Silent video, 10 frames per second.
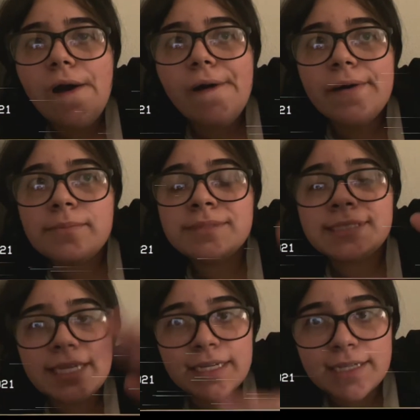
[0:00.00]
um
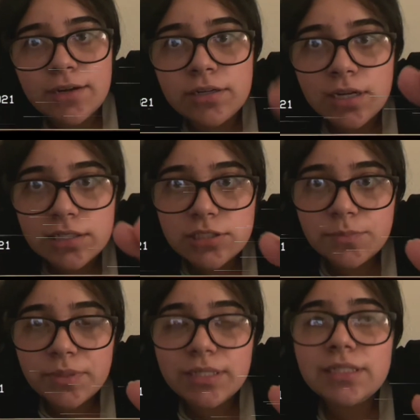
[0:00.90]
take it down a notch,
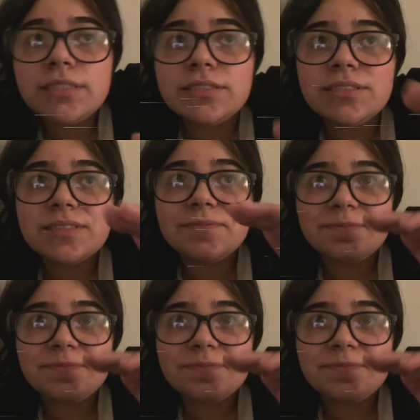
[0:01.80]
because